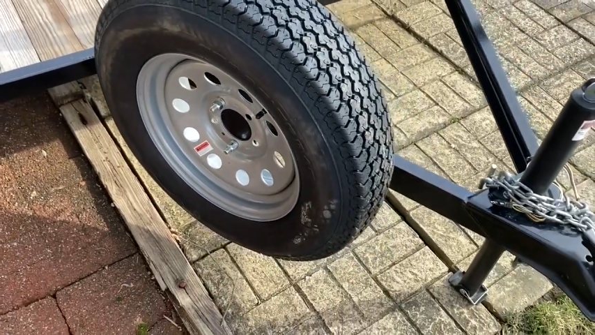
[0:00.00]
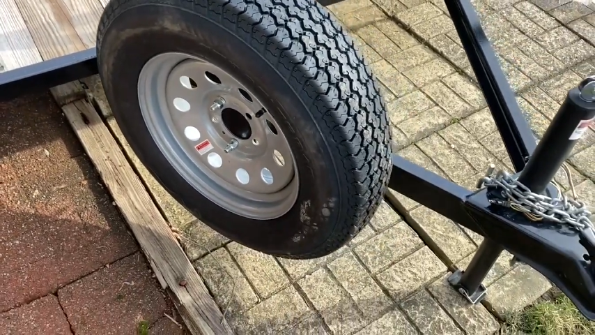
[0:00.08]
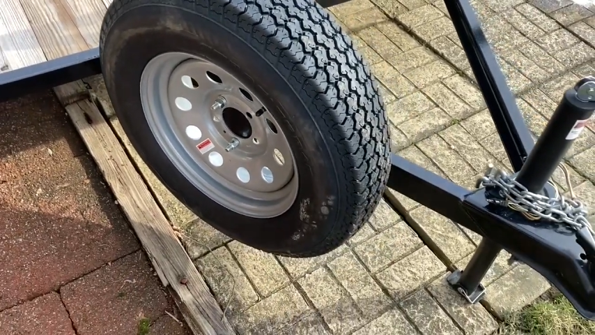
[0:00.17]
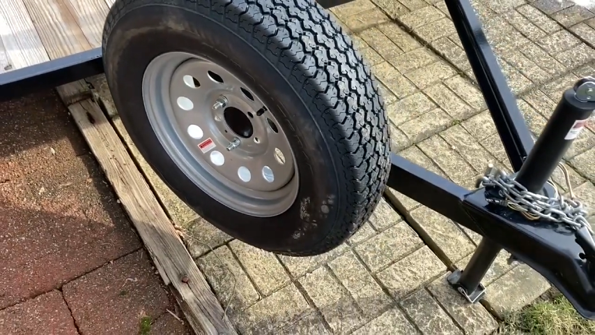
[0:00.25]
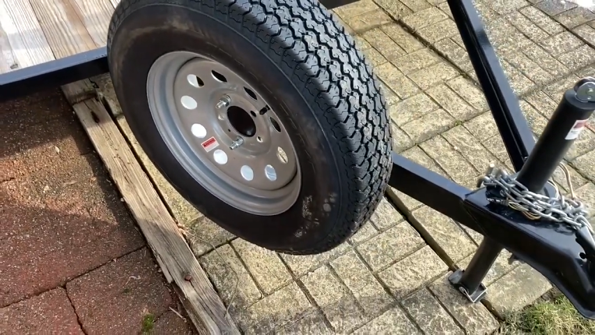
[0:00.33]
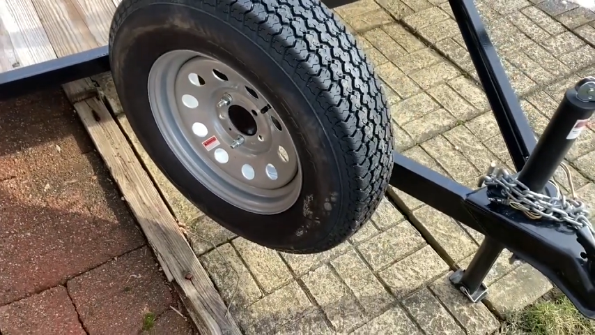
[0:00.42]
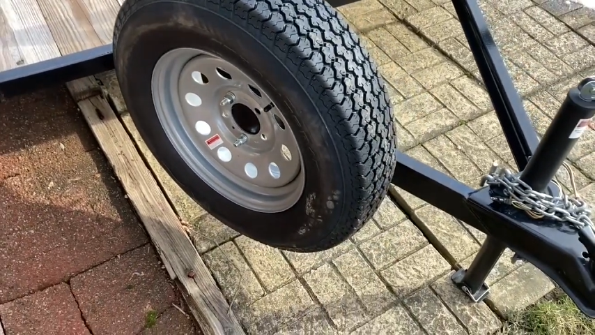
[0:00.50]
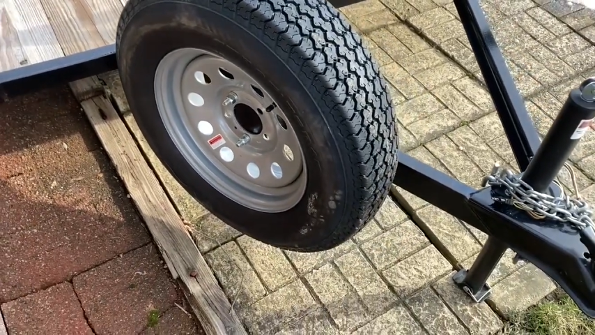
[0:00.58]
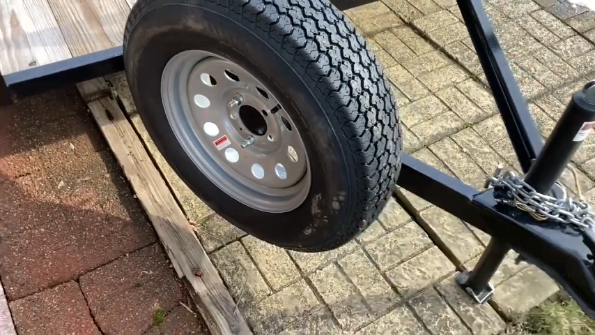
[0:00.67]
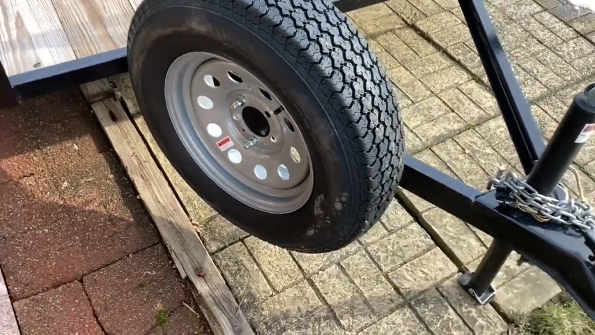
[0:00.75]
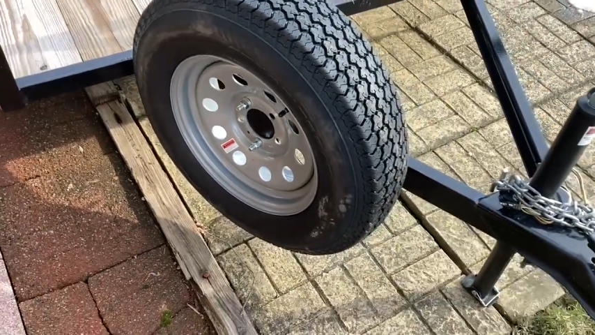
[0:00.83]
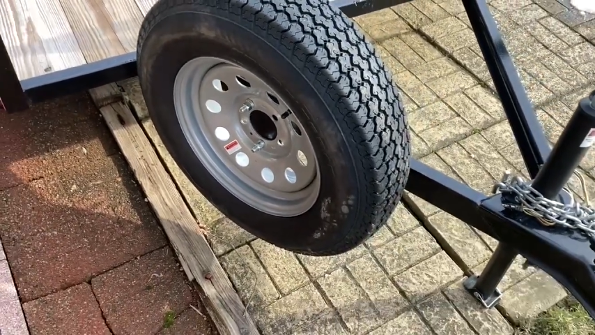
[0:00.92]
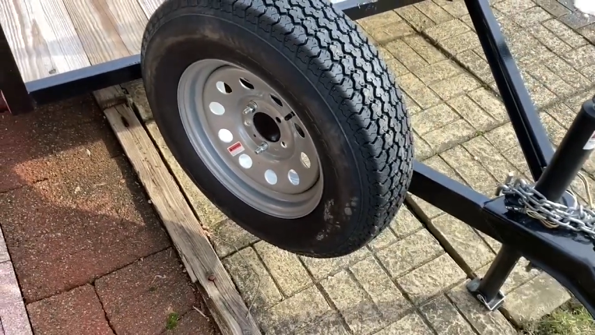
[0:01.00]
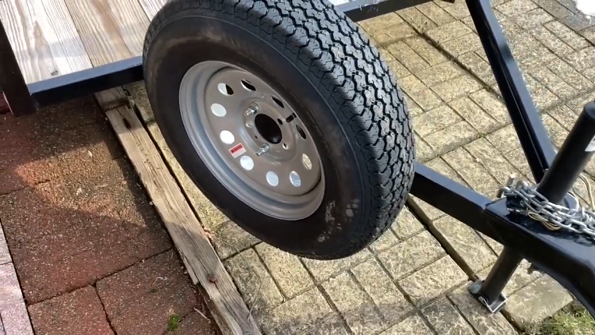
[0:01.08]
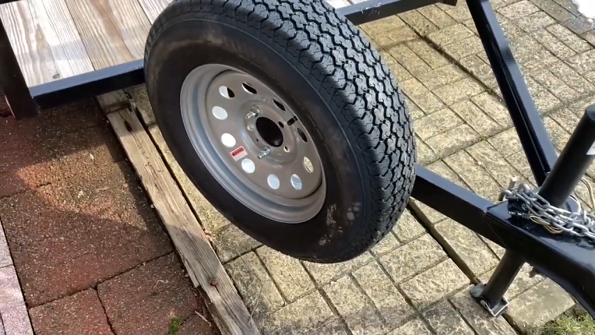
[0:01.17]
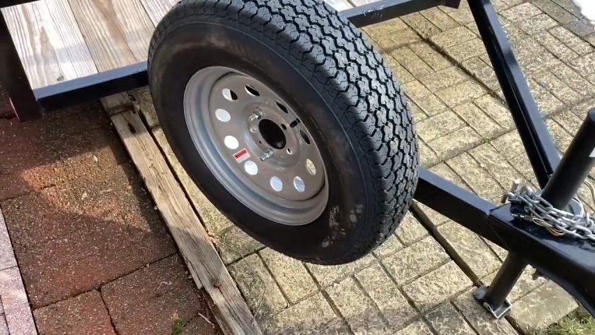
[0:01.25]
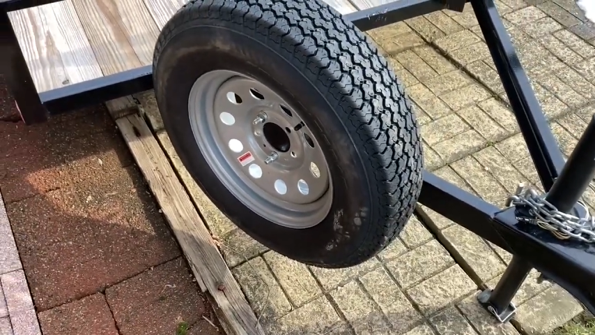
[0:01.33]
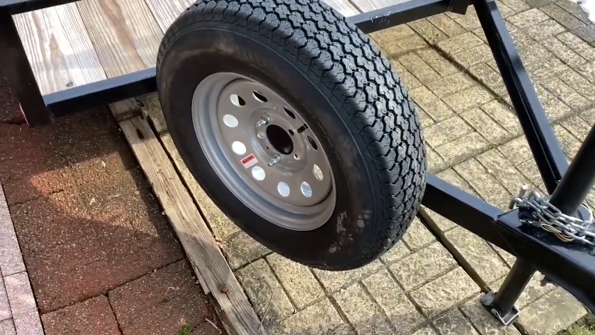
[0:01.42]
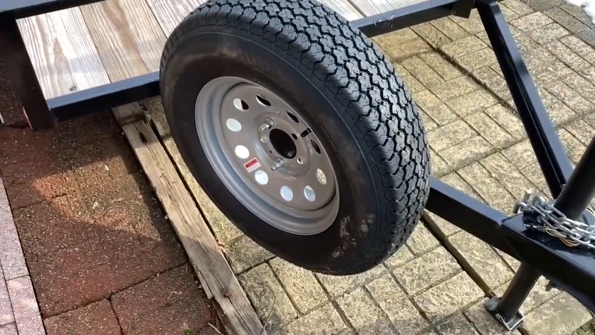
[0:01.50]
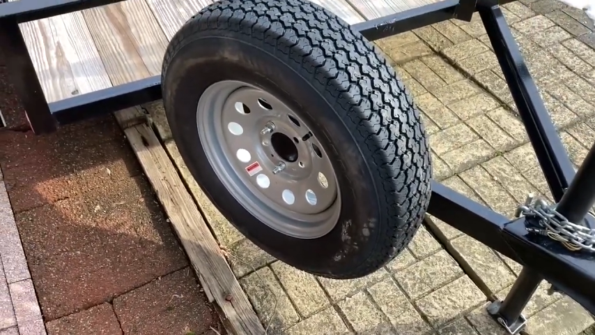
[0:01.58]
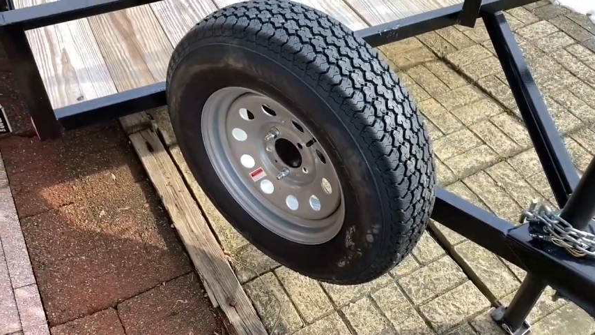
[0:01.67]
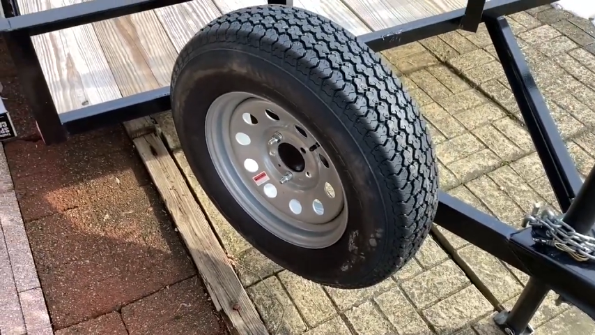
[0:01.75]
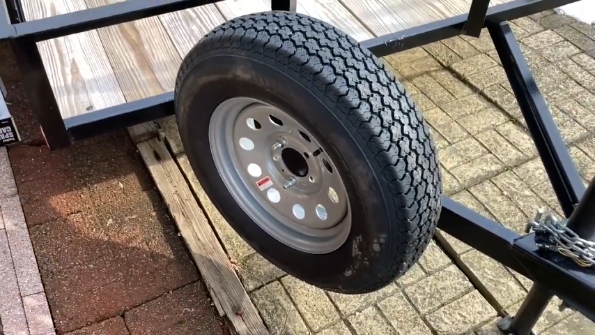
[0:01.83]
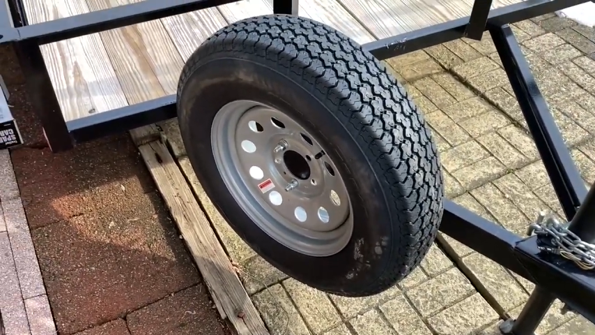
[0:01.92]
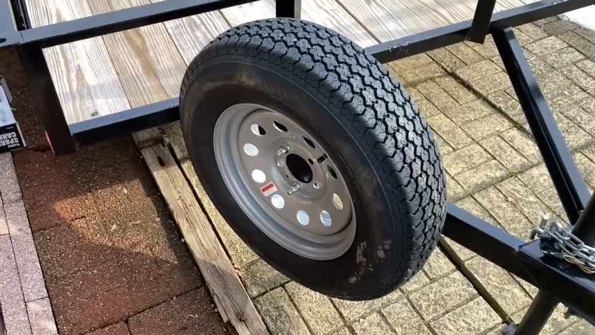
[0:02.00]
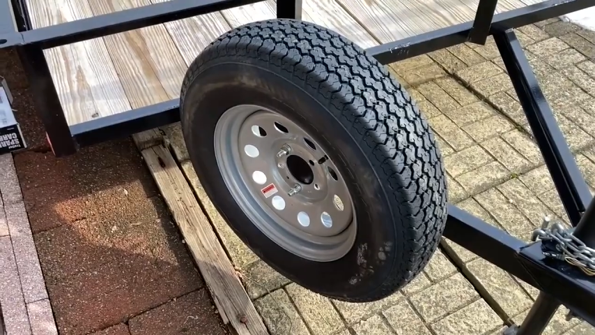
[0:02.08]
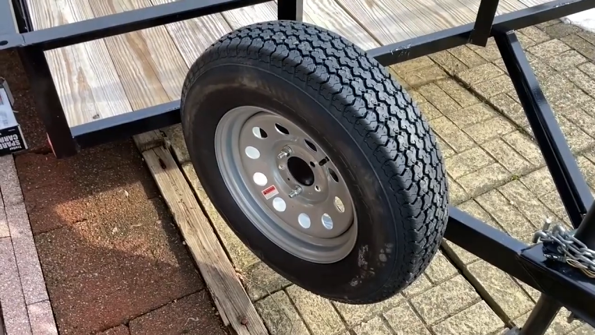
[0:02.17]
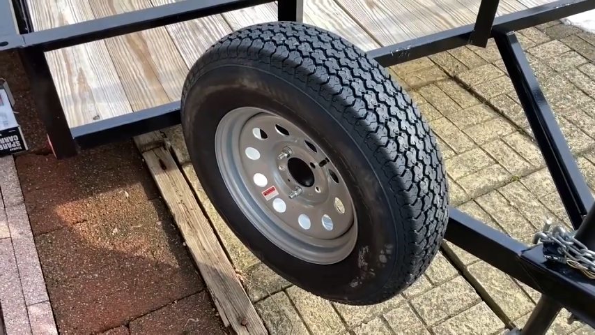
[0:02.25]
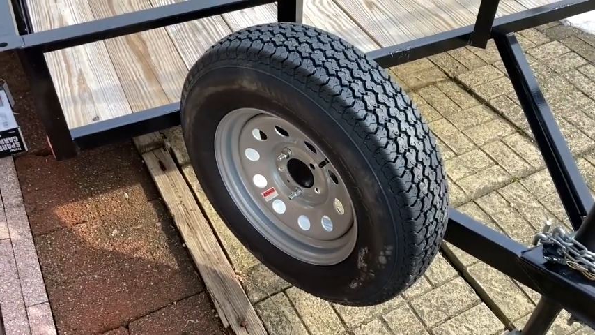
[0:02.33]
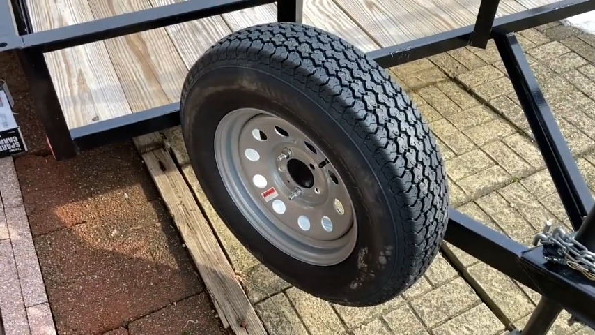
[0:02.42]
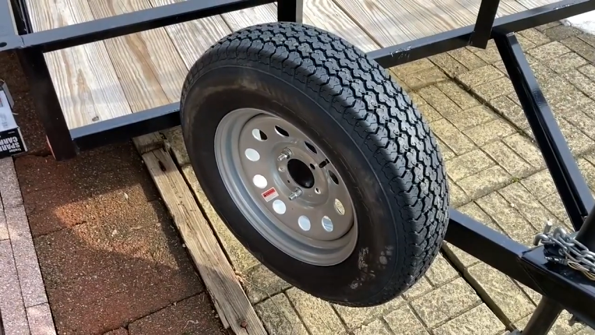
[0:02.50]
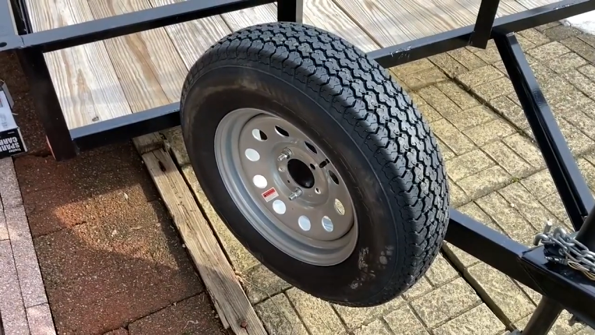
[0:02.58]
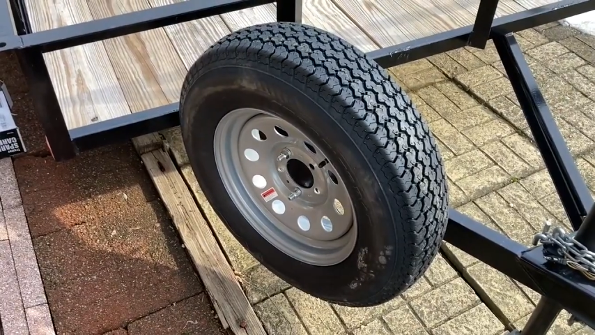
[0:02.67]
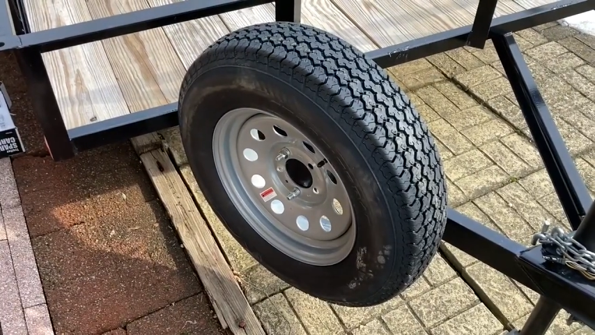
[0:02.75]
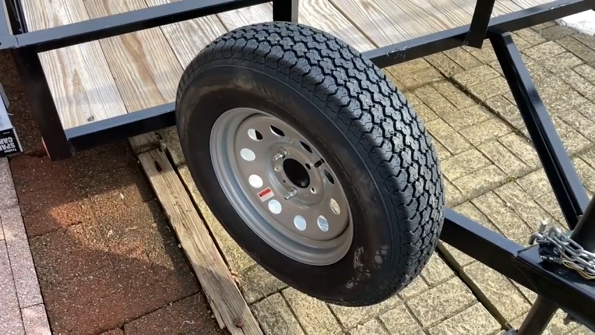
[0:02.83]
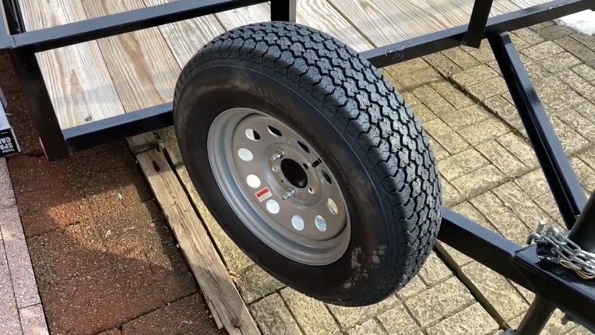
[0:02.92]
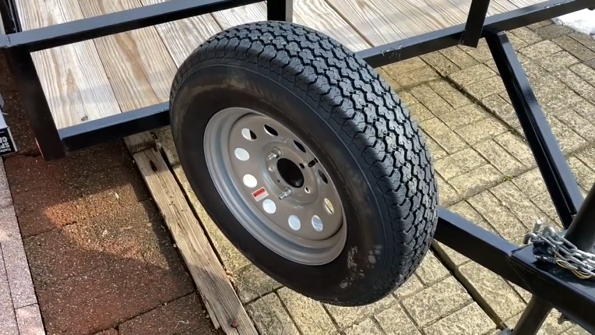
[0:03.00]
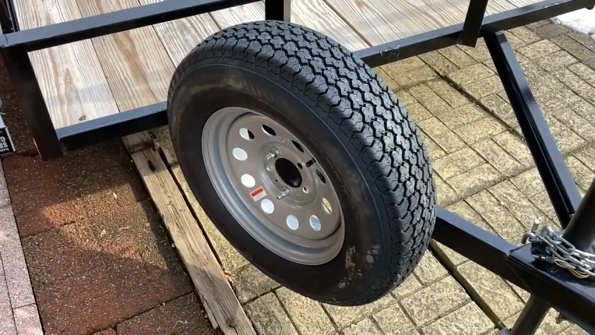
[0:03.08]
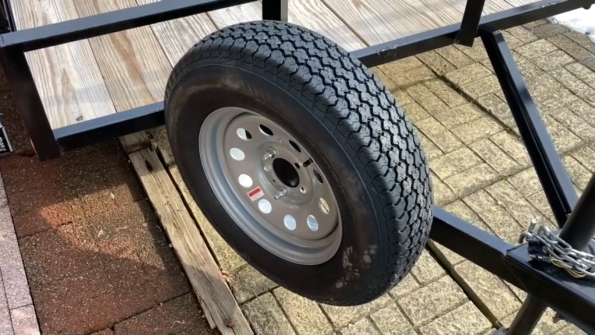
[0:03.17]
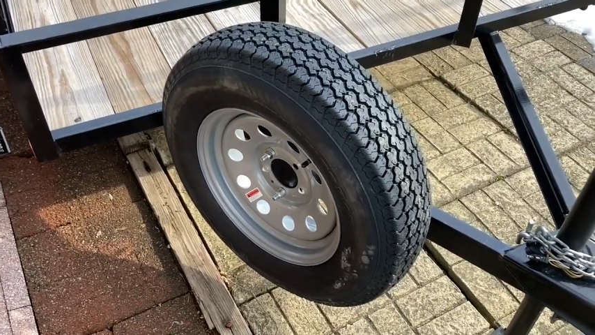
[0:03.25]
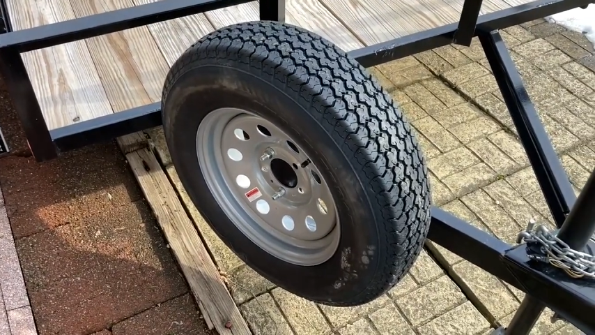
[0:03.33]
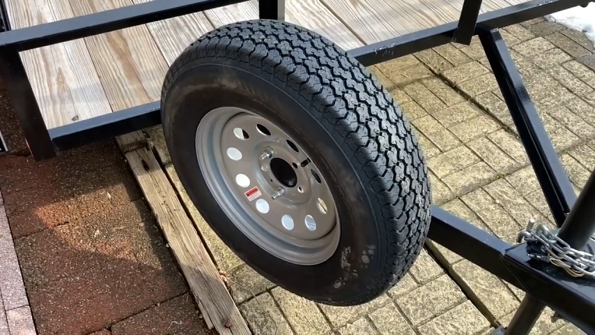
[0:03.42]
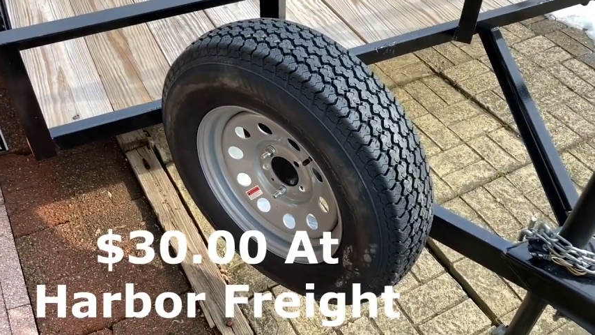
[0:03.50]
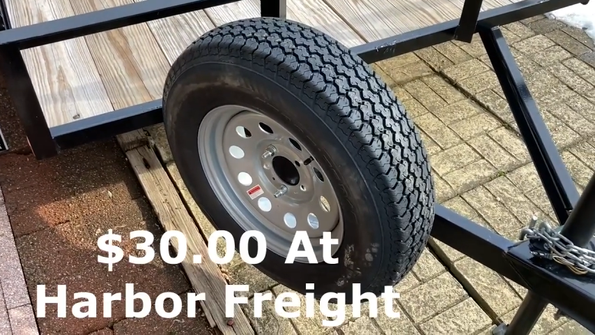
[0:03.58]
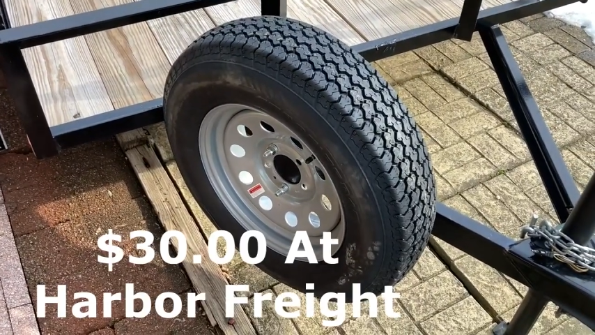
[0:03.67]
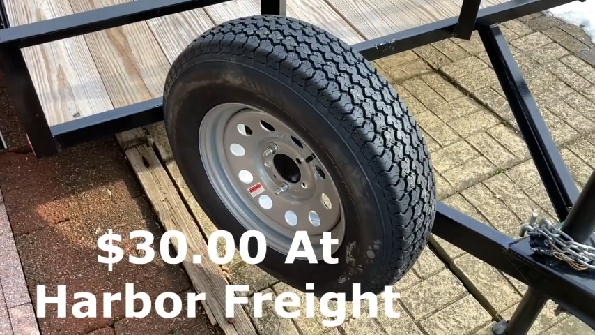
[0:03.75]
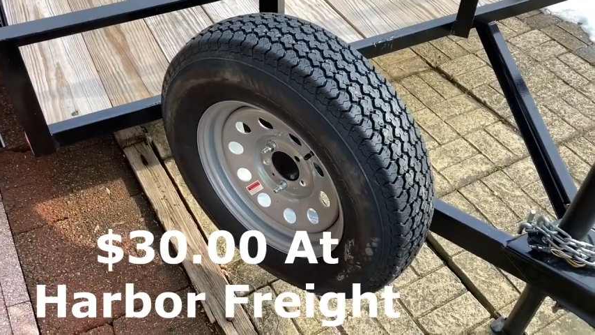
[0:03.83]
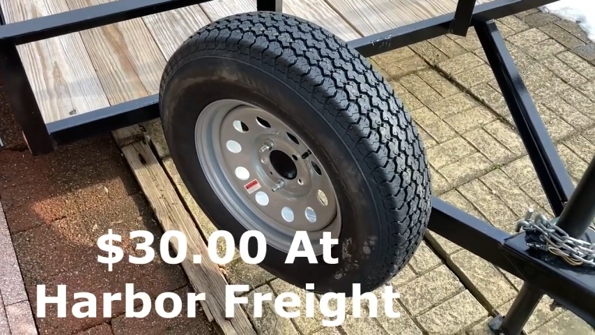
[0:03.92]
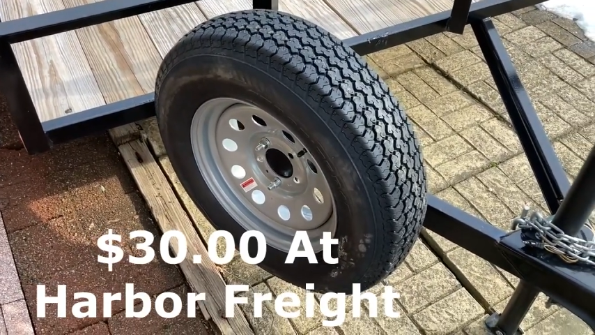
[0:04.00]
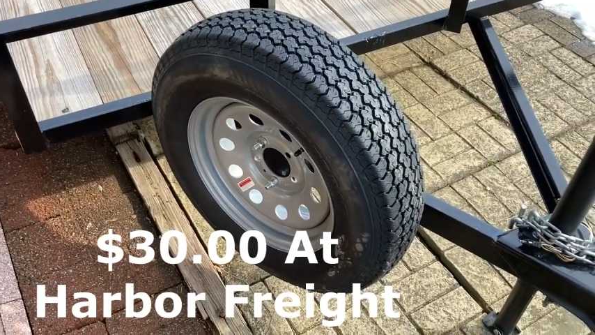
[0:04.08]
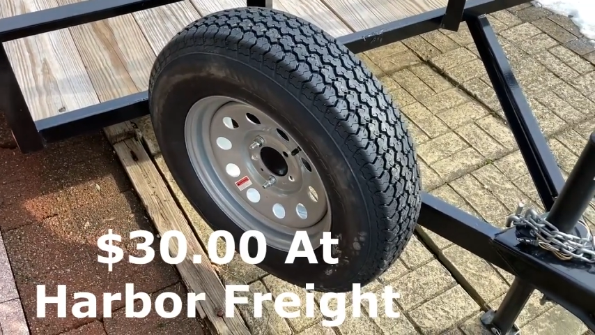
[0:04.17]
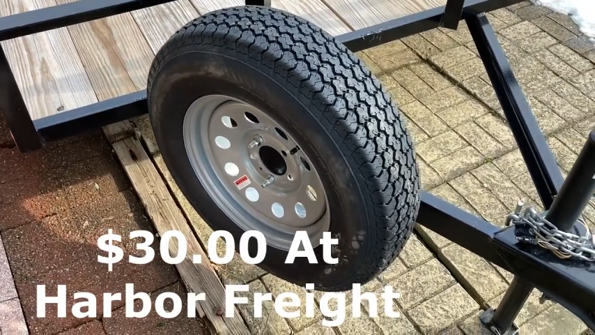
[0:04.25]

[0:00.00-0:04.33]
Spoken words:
(no speaker visible)